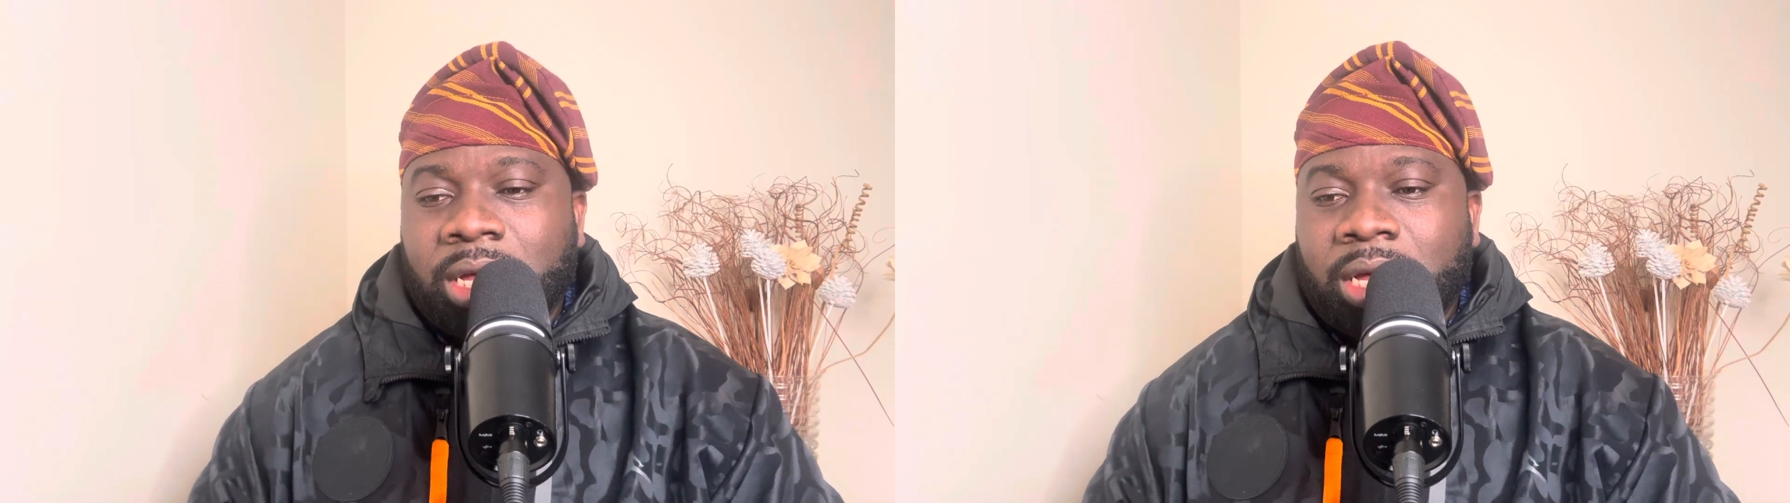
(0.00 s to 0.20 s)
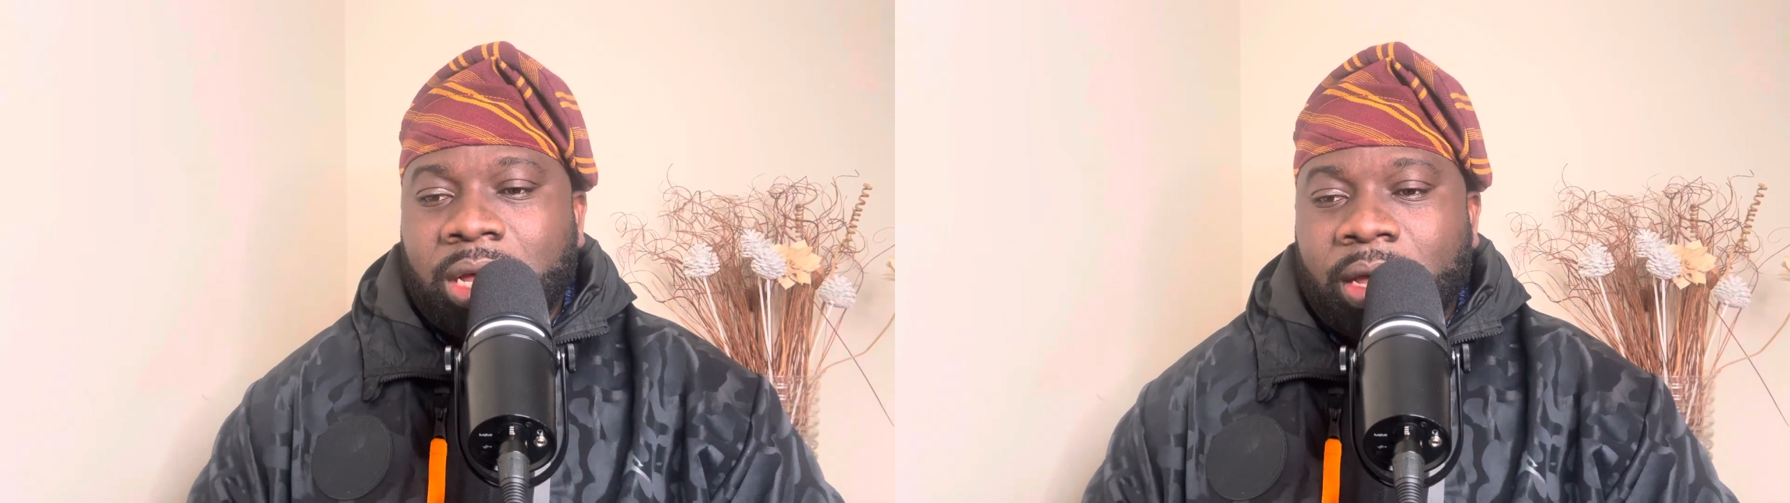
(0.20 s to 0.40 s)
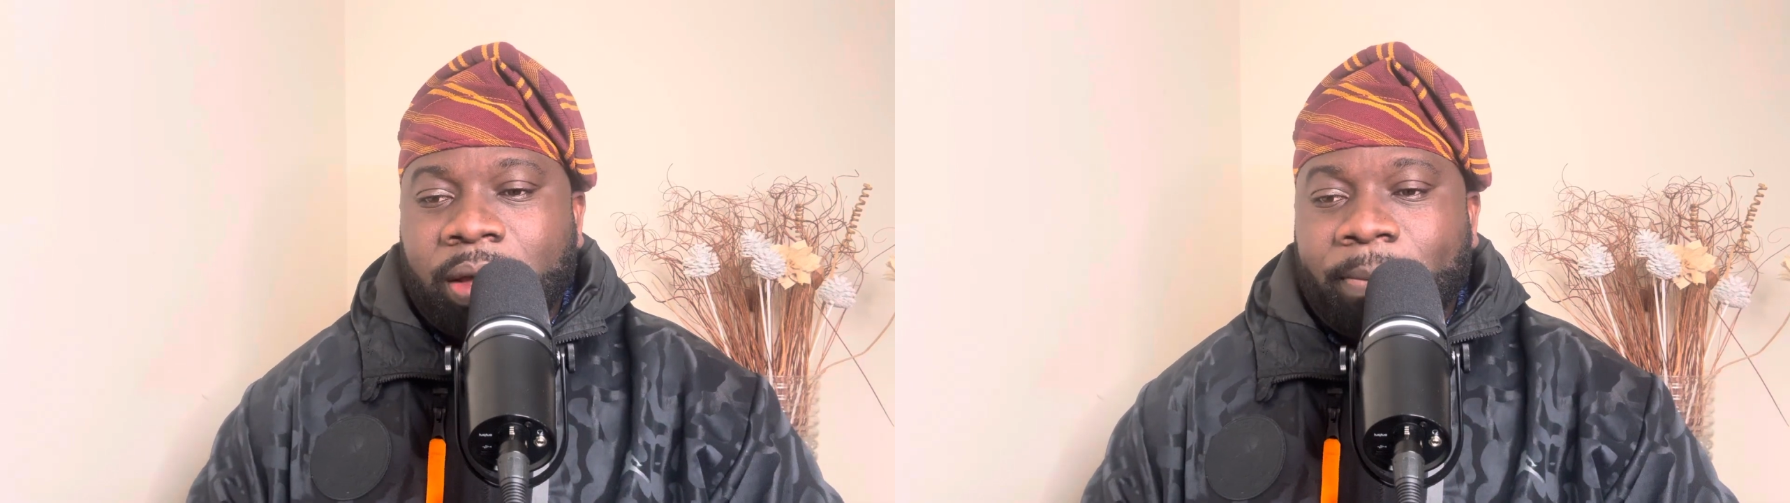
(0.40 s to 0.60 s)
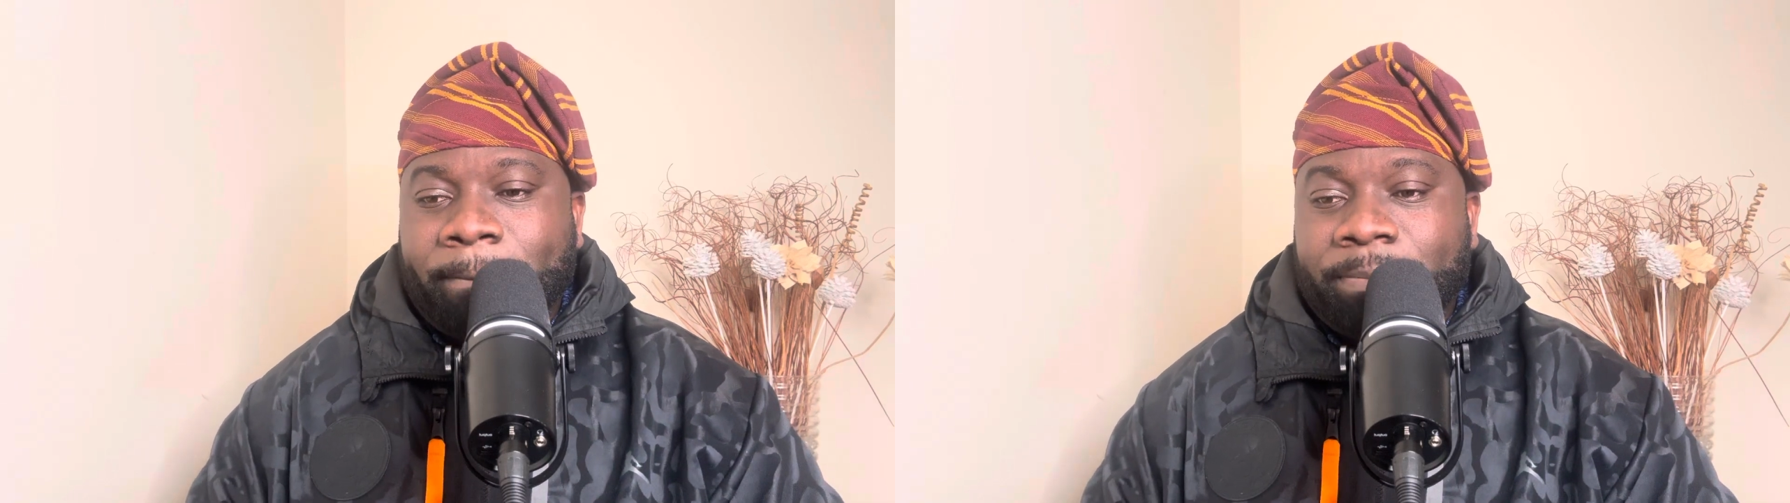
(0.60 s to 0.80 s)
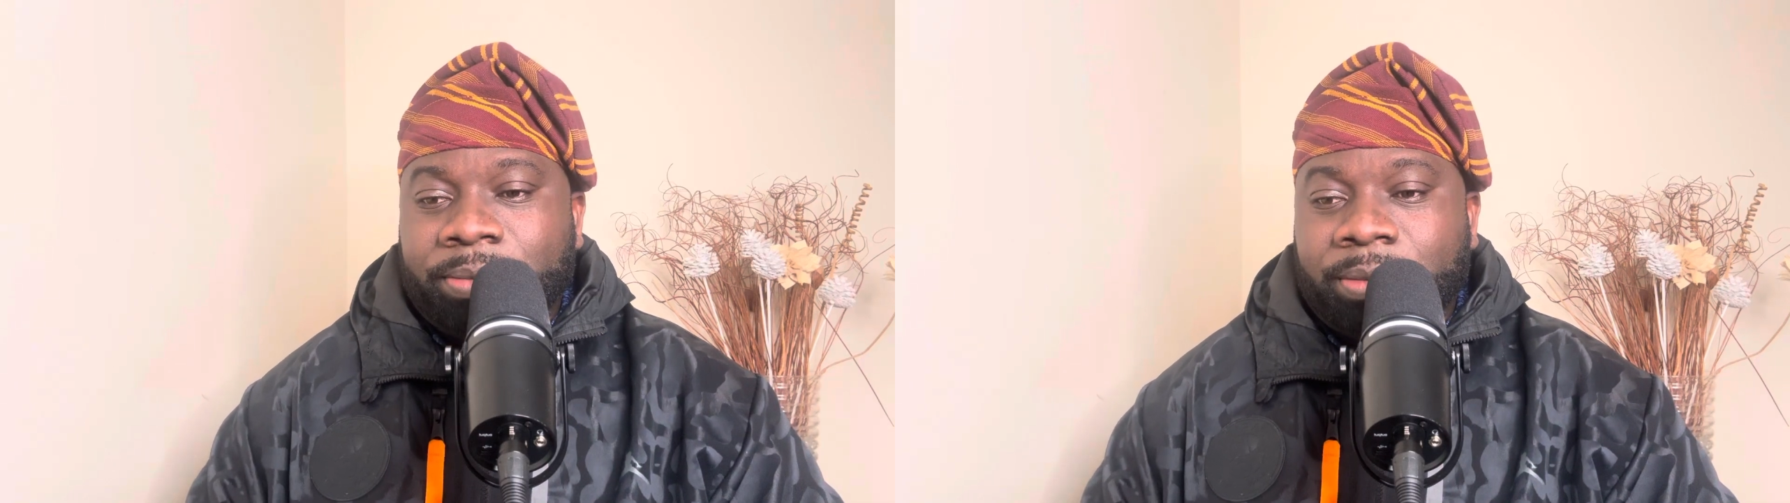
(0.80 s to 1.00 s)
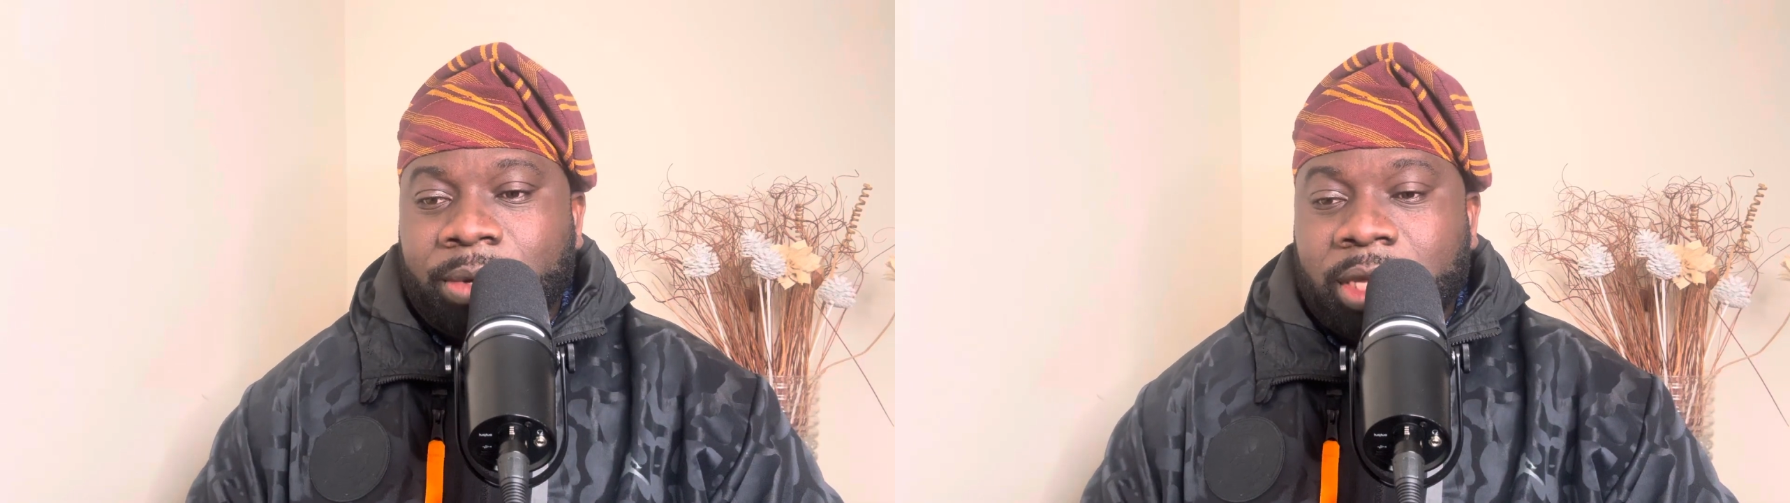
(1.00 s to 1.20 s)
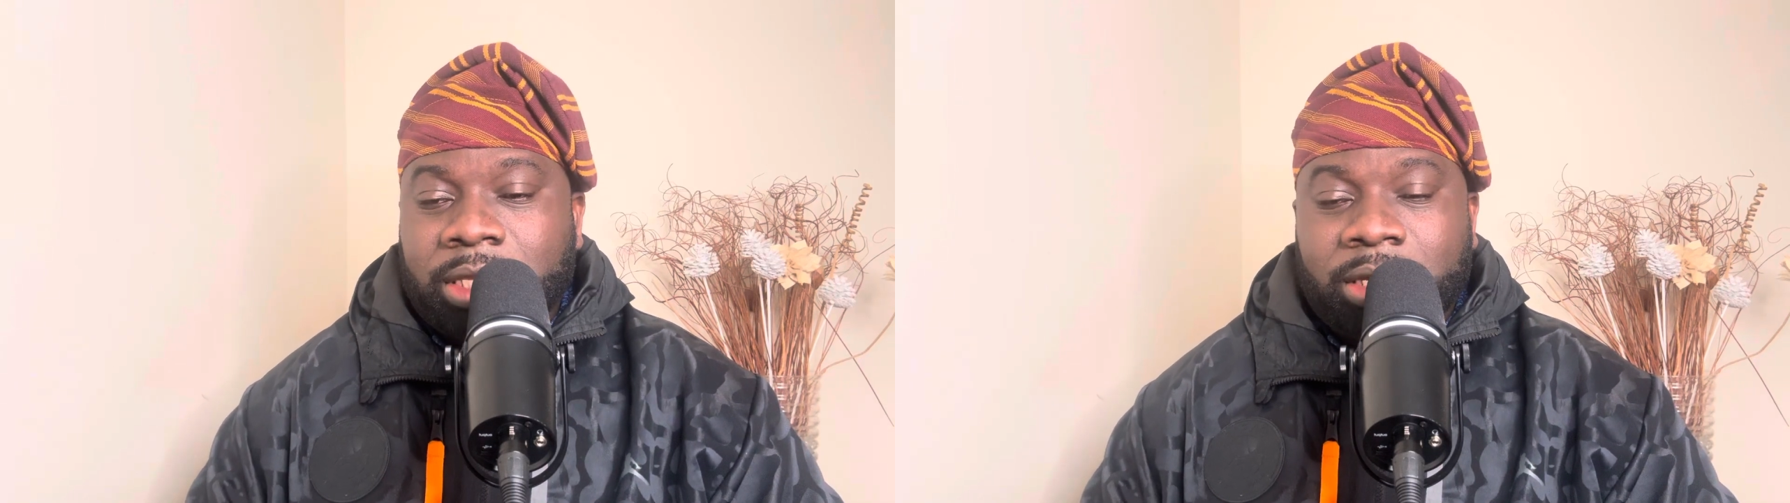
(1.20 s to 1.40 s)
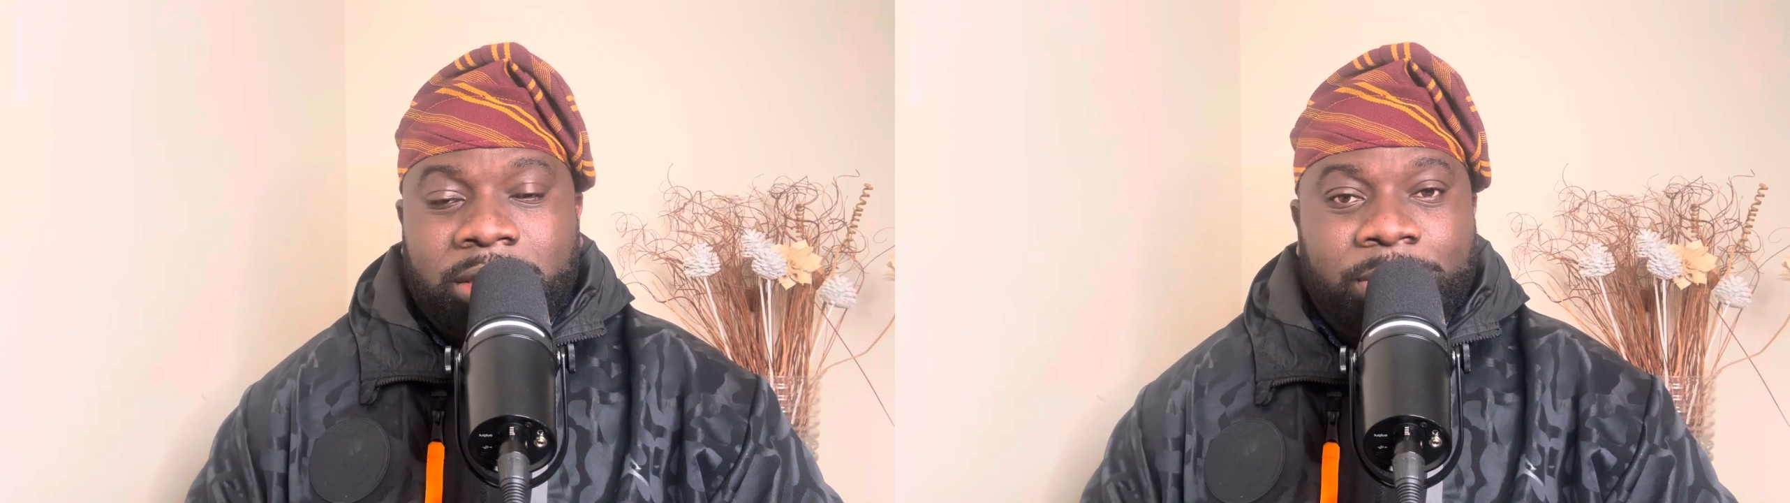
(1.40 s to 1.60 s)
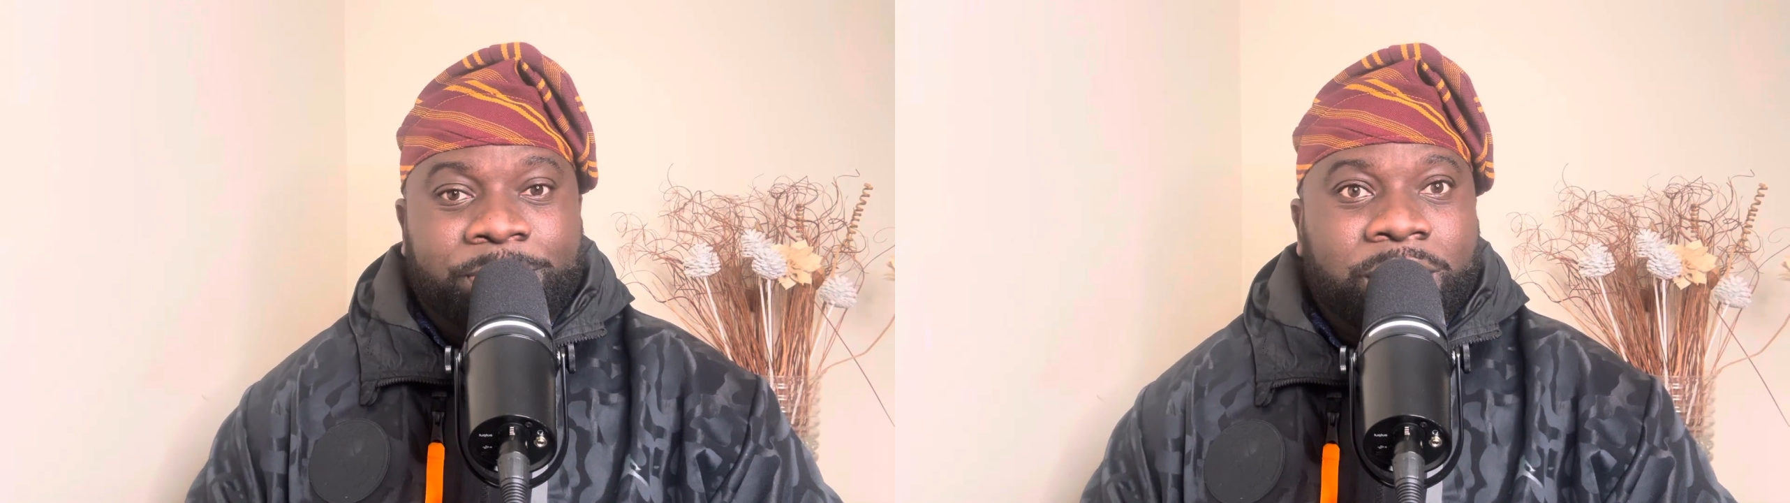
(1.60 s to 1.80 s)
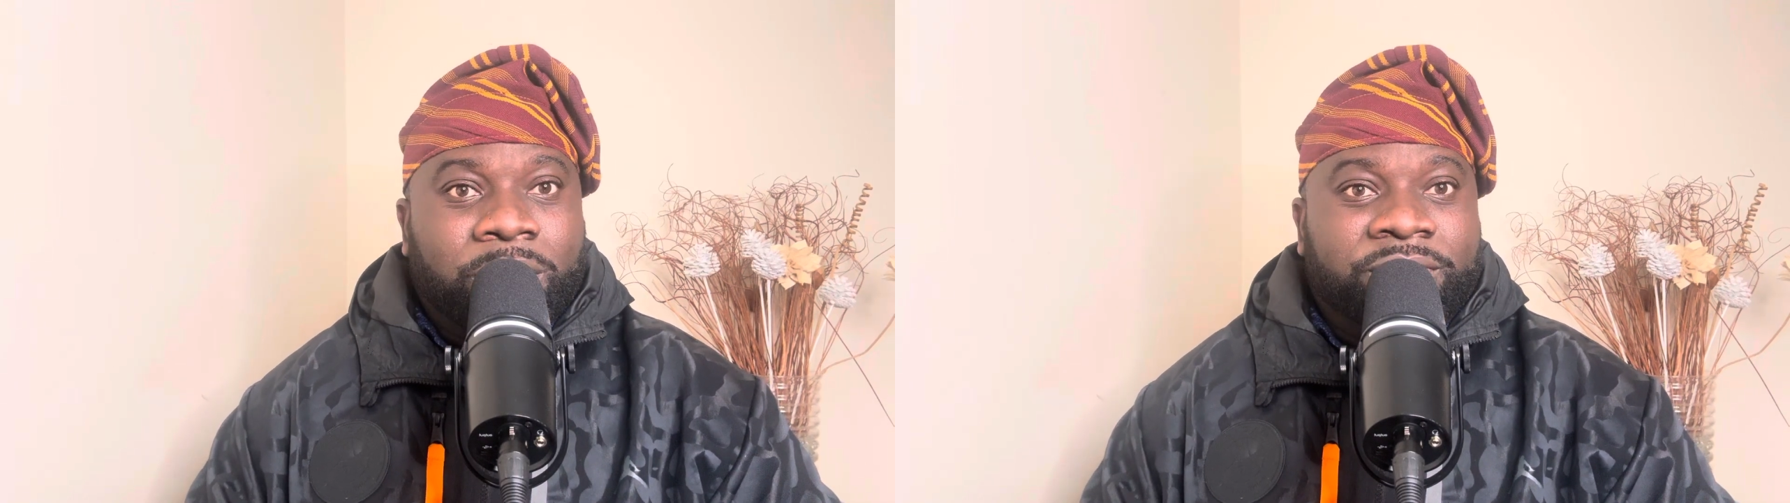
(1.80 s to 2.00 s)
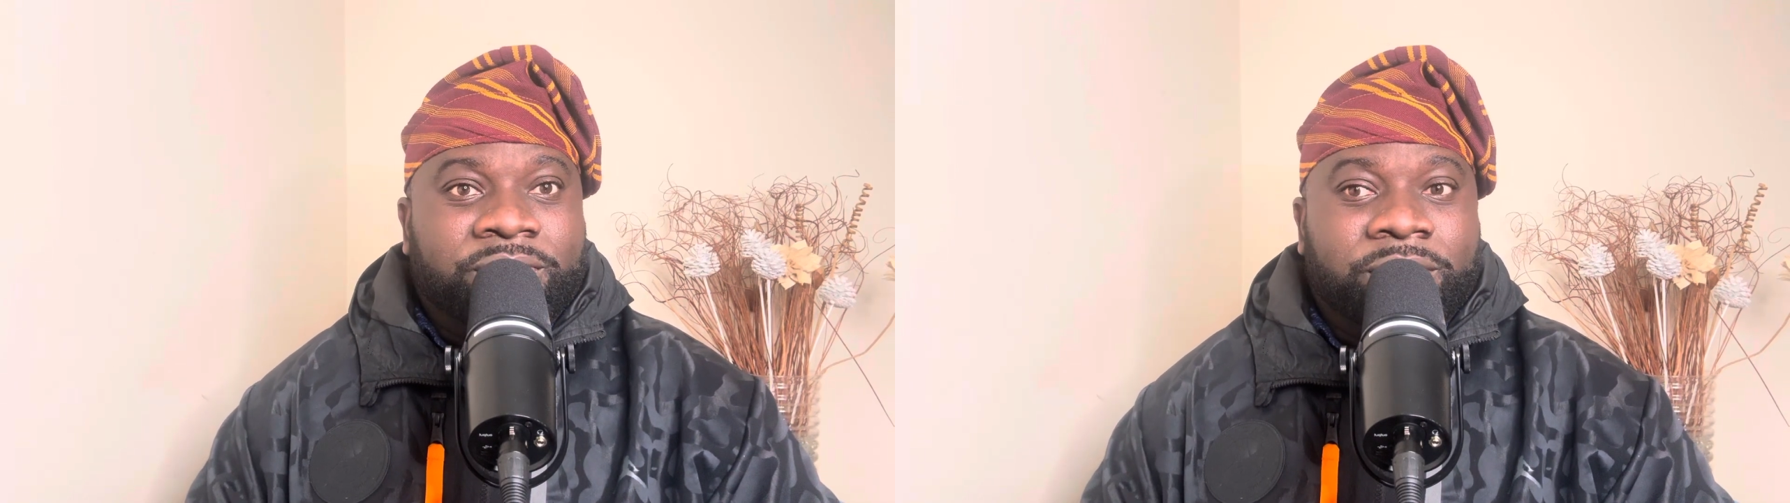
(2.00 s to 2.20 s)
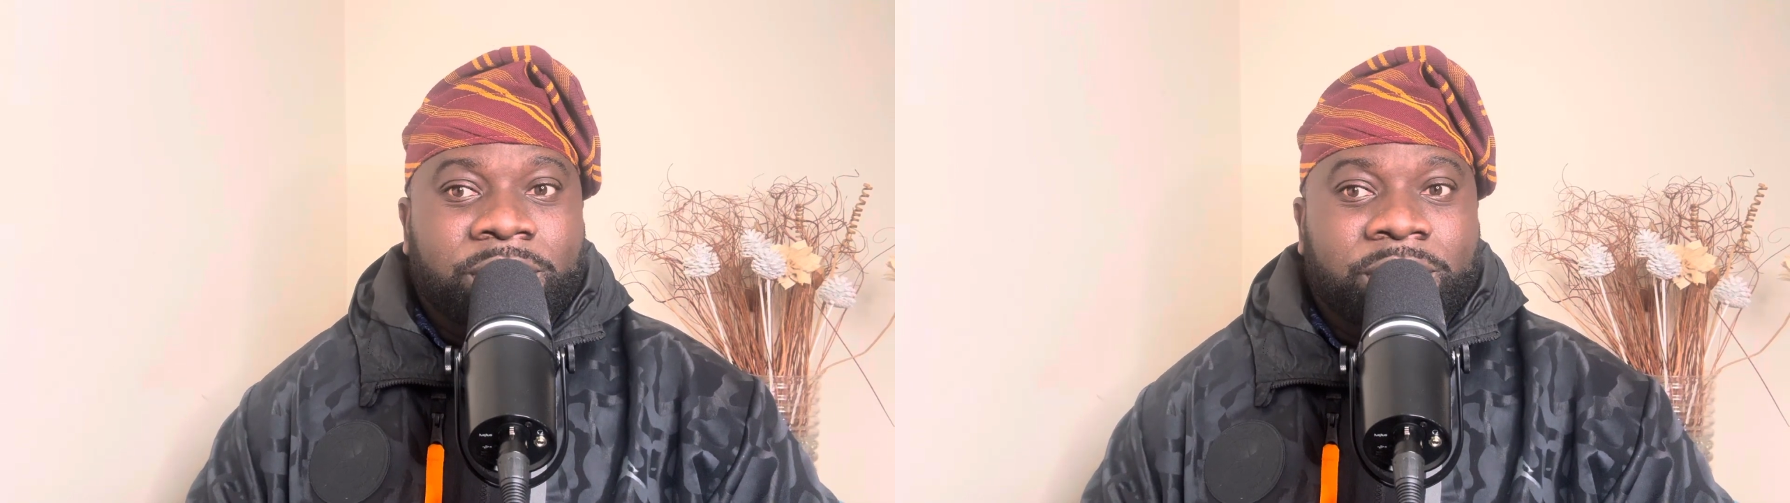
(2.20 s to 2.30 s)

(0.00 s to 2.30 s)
I think the pick of